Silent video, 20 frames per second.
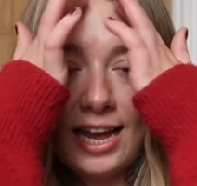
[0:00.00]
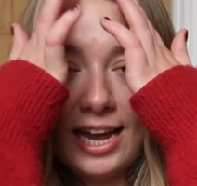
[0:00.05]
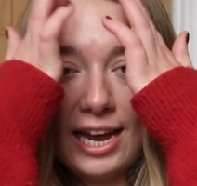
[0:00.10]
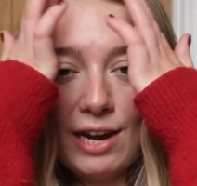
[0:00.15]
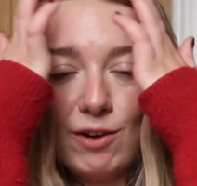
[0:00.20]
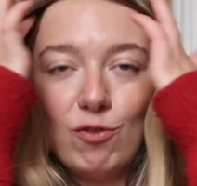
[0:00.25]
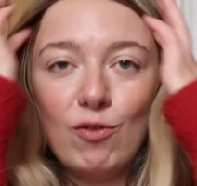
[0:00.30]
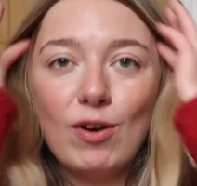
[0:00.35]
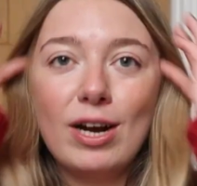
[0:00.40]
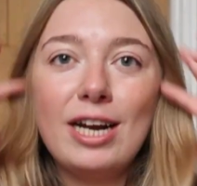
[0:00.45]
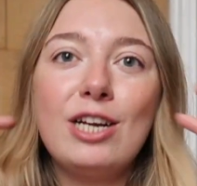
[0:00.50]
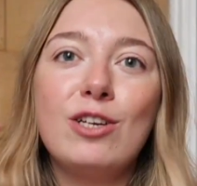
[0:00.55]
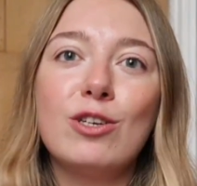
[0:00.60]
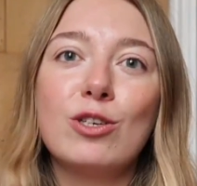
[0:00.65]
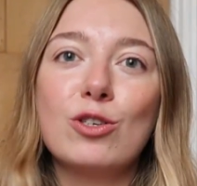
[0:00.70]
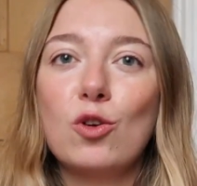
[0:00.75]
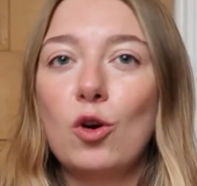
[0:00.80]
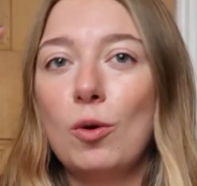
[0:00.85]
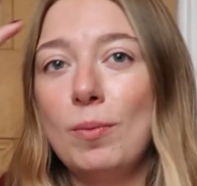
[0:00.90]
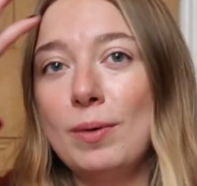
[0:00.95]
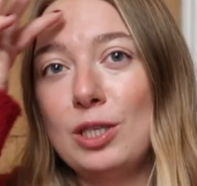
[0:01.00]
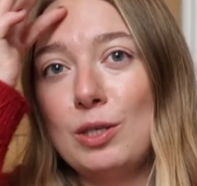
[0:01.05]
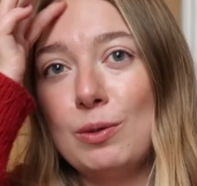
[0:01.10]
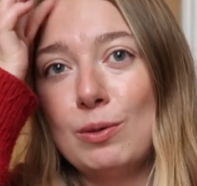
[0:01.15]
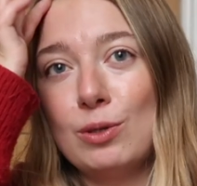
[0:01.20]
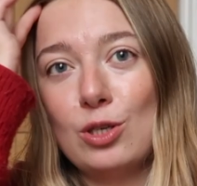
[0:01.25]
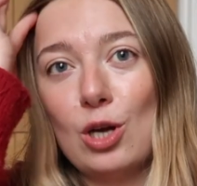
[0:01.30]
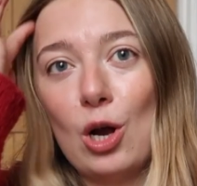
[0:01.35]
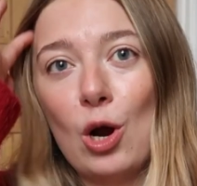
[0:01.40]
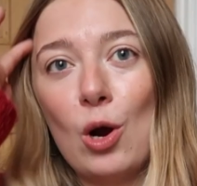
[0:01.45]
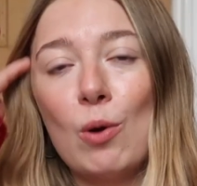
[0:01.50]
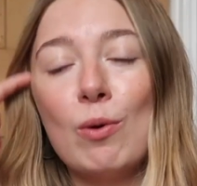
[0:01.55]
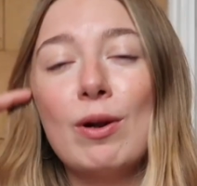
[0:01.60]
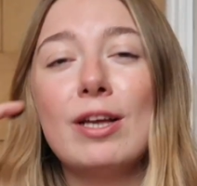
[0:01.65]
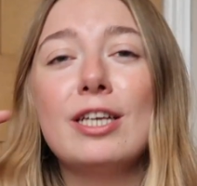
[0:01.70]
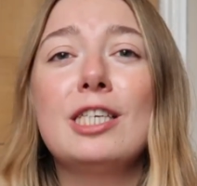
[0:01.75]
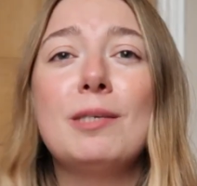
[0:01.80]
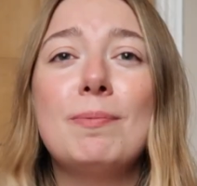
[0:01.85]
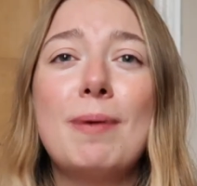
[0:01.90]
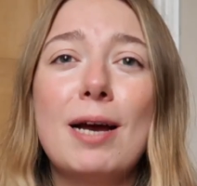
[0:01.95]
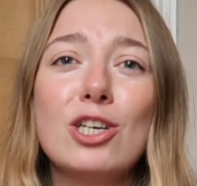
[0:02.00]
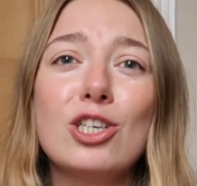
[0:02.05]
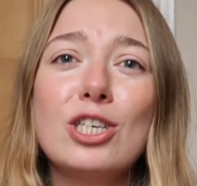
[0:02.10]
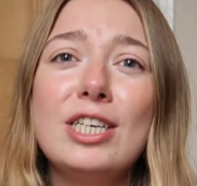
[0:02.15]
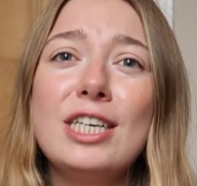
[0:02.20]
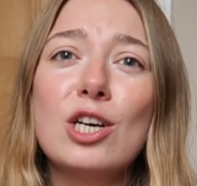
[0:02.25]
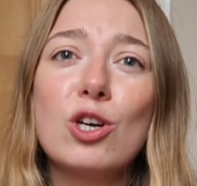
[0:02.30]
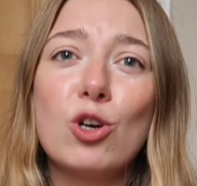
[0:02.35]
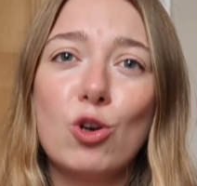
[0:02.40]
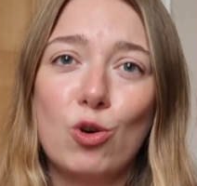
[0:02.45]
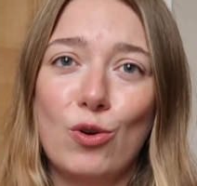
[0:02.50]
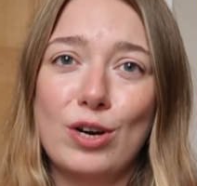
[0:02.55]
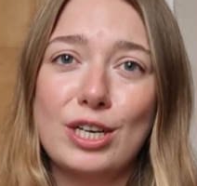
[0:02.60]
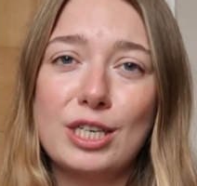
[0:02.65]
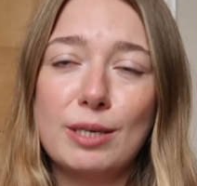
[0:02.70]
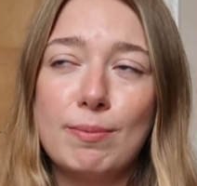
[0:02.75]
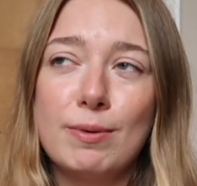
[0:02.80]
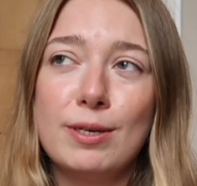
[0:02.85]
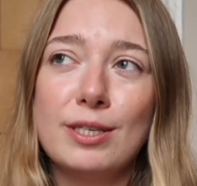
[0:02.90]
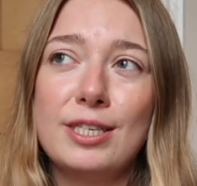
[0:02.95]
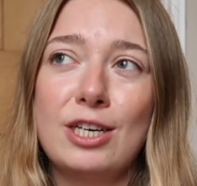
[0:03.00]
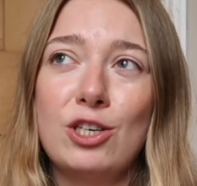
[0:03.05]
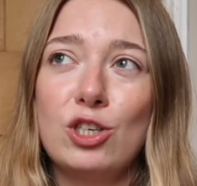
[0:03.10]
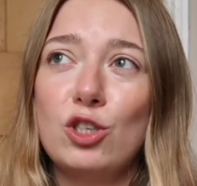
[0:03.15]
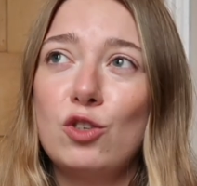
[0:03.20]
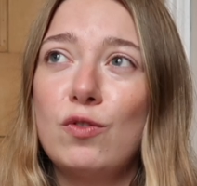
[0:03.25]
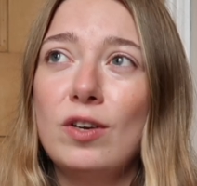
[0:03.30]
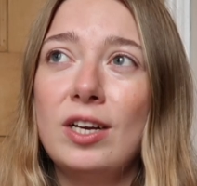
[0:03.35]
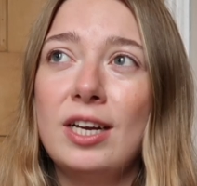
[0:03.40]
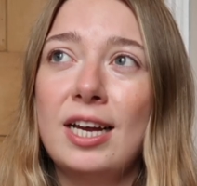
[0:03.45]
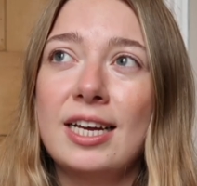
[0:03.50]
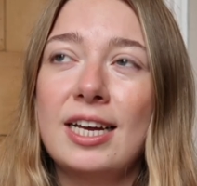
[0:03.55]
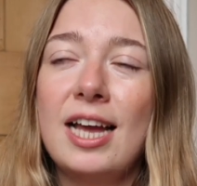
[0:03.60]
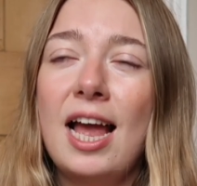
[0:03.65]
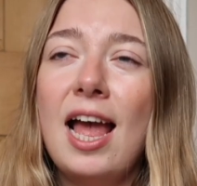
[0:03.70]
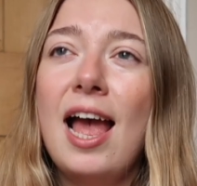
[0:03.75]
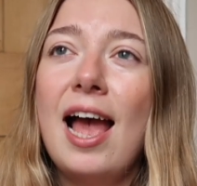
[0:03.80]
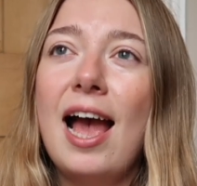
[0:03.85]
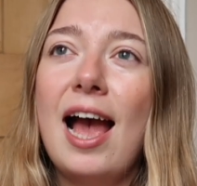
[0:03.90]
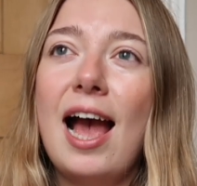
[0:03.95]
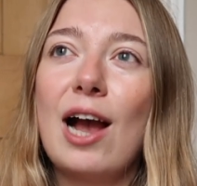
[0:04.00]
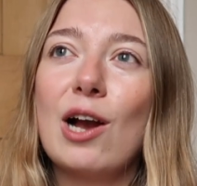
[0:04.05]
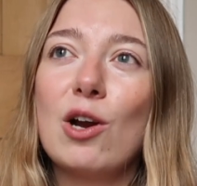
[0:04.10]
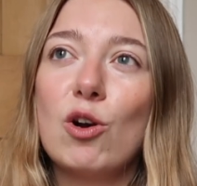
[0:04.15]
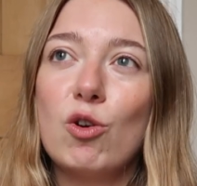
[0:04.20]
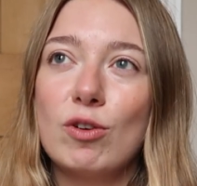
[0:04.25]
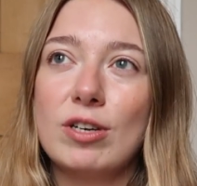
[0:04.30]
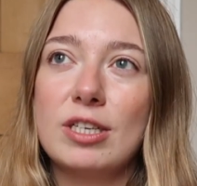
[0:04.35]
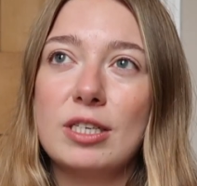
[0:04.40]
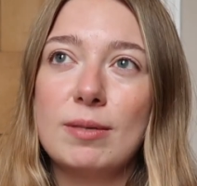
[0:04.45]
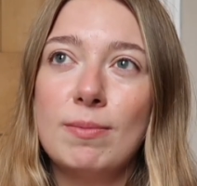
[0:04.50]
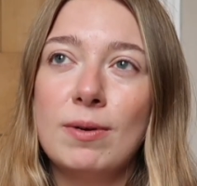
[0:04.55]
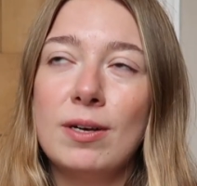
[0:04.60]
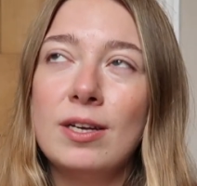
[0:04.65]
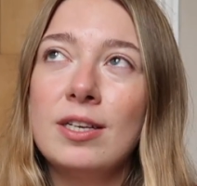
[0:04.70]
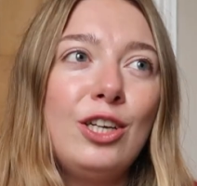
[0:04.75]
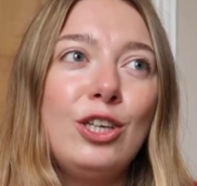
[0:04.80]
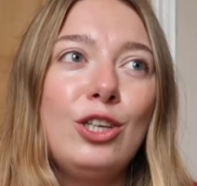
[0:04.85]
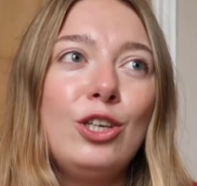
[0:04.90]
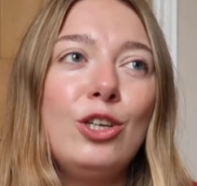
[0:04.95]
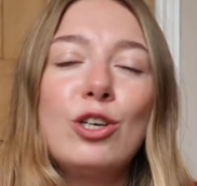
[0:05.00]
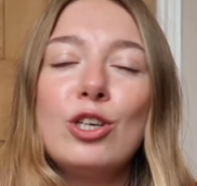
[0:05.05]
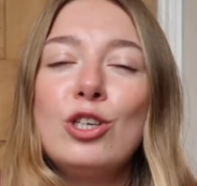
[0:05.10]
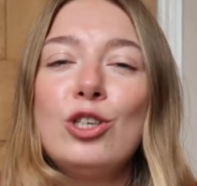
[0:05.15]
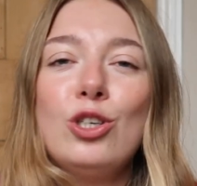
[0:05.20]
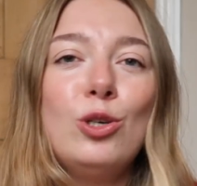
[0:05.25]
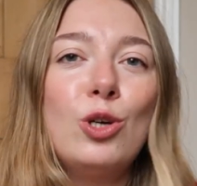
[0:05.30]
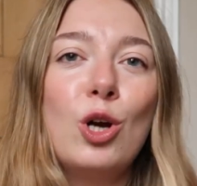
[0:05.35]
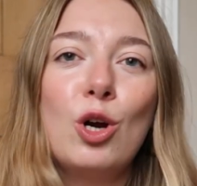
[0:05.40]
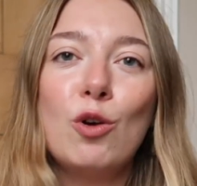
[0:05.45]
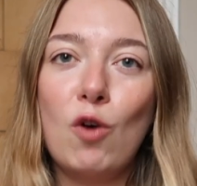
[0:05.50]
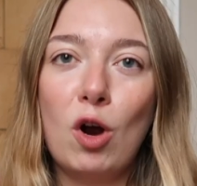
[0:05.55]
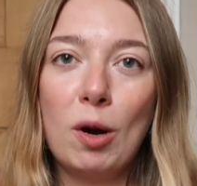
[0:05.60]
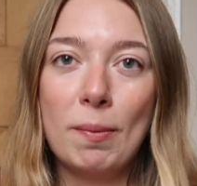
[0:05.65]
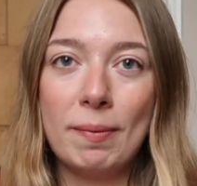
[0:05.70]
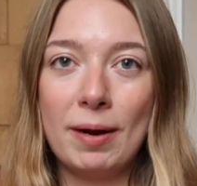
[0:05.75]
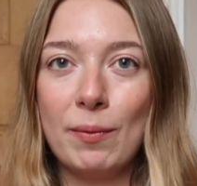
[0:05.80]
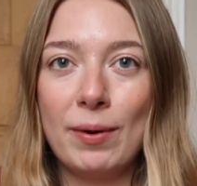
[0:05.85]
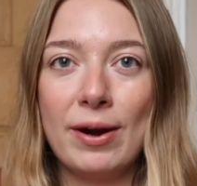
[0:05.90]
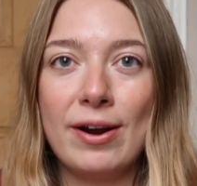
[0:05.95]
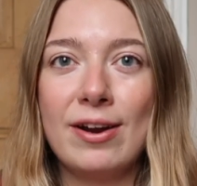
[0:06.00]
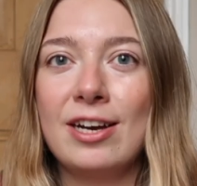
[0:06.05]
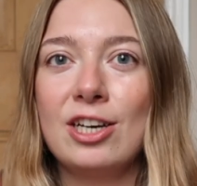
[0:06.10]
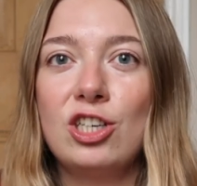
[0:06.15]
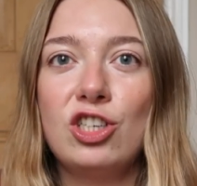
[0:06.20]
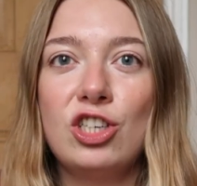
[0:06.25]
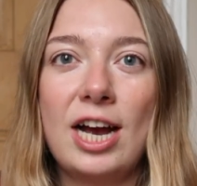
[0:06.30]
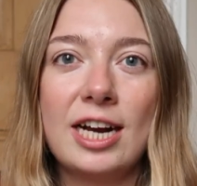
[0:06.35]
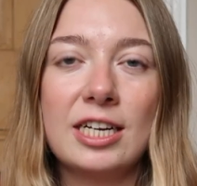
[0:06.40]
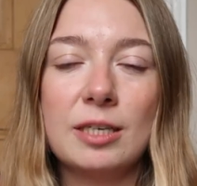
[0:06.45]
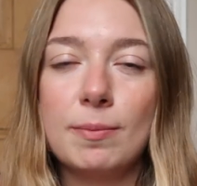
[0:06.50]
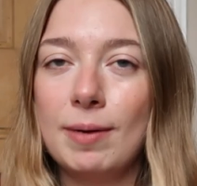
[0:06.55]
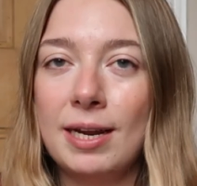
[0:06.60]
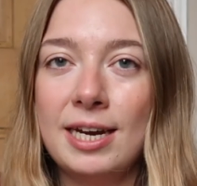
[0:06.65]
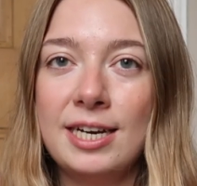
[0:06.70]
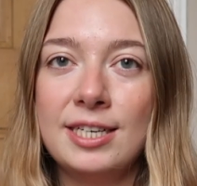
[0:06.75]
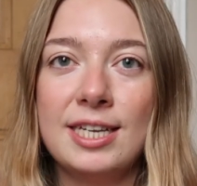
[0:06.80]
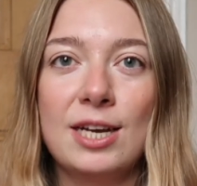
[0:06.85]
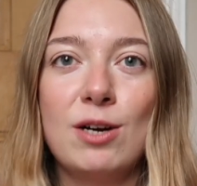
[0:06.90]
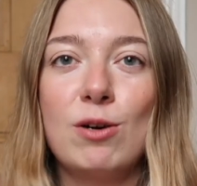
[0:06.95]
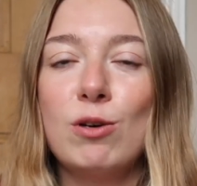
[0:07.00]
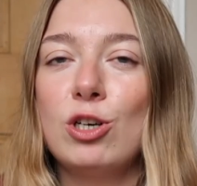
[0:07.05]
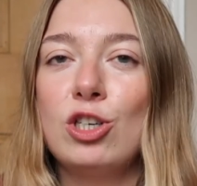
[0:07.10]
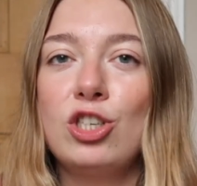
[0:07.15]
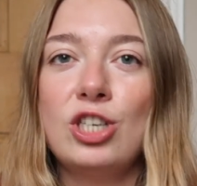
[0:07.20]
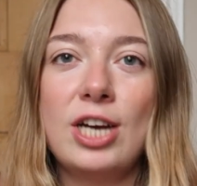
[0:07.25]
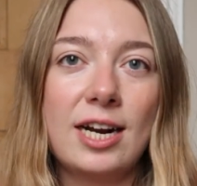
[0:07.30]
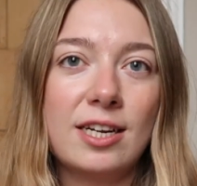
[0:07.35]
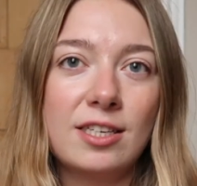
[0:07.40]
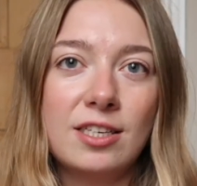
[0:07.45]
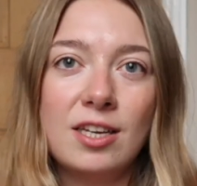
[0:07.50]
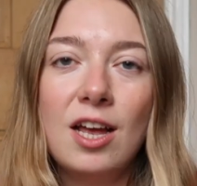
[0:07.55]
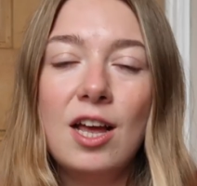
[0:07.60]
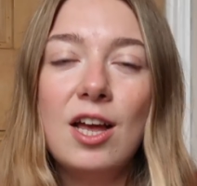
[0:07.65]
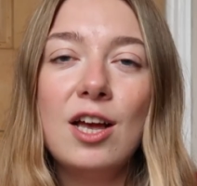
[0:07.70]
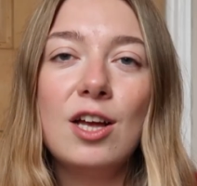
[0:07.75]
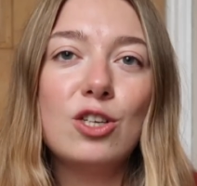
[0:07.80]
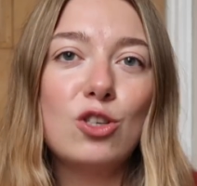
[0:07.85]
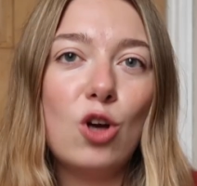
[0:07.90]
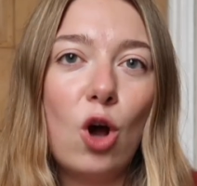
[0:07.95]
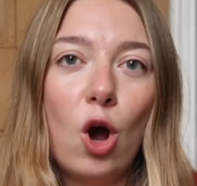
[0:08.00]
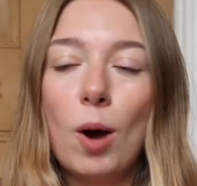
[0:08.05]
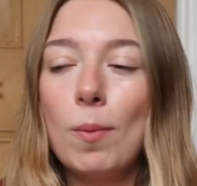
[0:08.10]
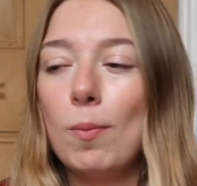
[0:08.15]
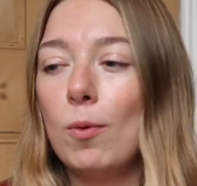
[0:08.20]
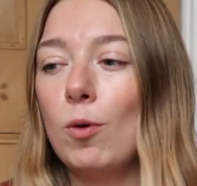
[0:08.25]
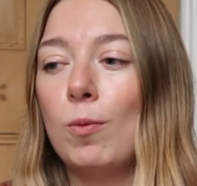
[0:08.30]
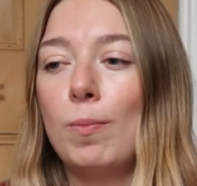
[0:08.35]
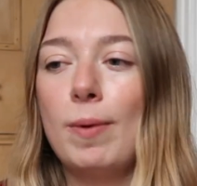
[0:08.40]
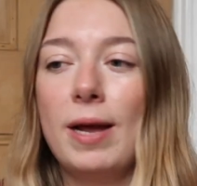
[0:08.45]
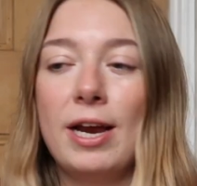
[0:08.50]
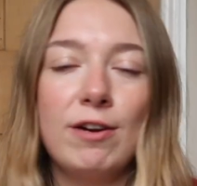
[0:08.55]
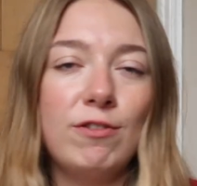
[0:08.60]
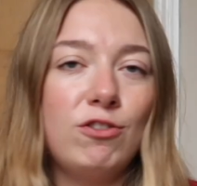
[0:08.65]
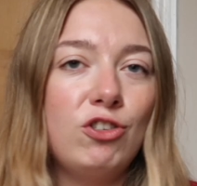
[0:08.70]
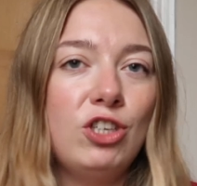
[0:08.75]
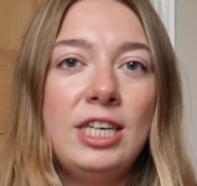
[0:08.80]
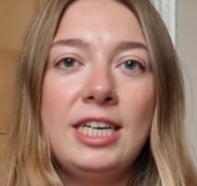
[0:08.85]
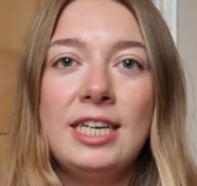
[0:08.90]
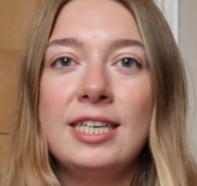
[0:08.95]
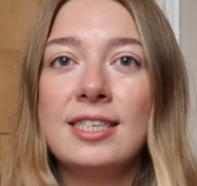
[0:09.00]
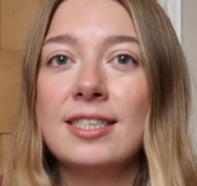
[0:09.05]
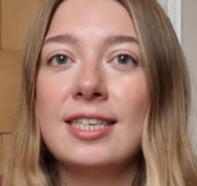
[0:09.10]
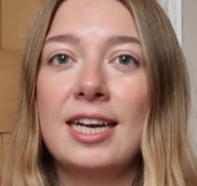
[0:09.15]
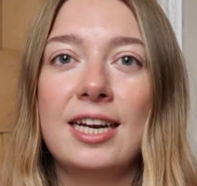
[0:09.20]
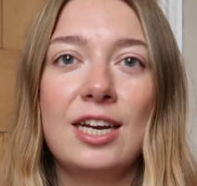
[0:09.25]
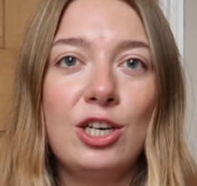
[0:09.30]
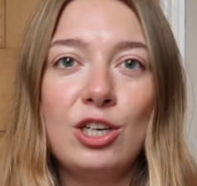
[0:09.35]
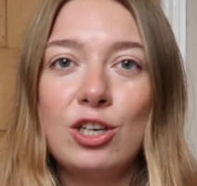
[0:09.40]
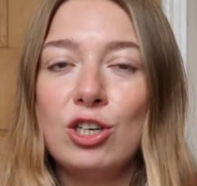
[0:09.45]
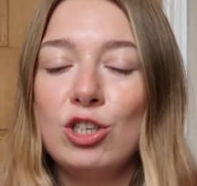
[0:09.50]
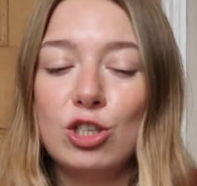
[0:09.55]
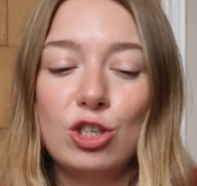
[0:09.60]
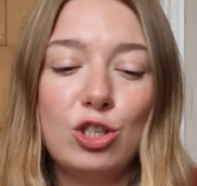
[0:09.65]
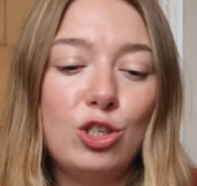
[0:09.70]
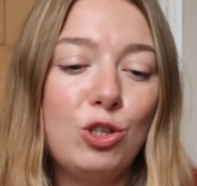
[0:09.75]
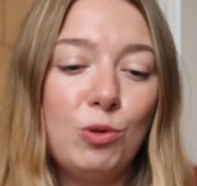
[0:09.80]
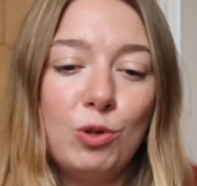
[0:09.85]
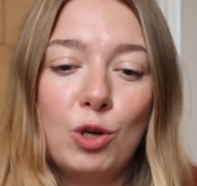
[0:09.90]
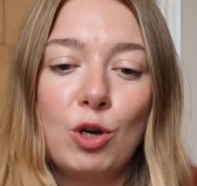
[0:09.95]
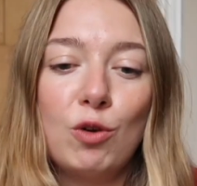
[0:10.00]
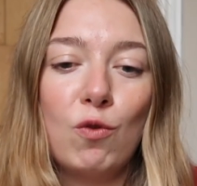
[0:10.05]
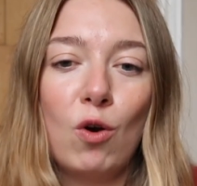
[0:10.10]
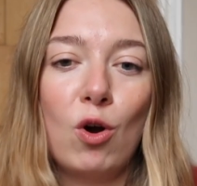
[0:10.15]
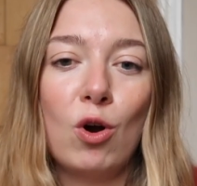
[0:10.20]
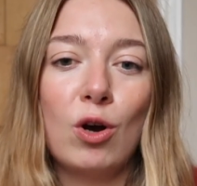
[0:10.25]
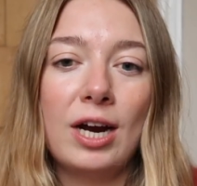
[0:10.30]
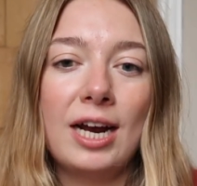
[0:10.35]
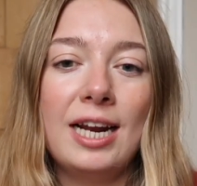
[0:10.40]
It really does come into its own, especially at Christmas. I just feel like at Christmas you can do no wrong by wearing a checked blazer or a checked top or pair of jeans. Like, you could just do no wrong.